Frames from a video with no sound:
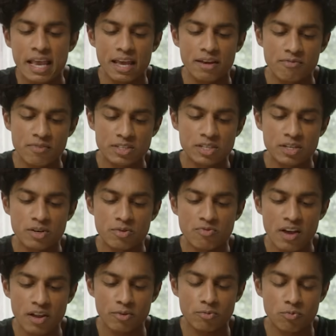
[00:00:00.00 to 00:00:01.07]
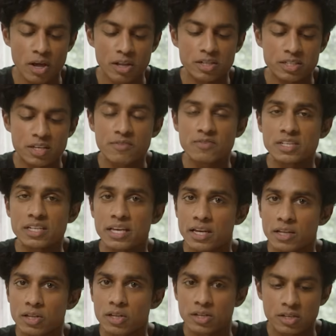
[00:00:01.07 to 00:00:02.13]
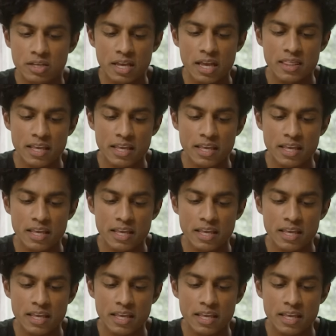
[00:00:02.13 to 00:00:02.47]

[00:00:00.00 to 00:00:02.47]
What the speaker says: and visited relatives in England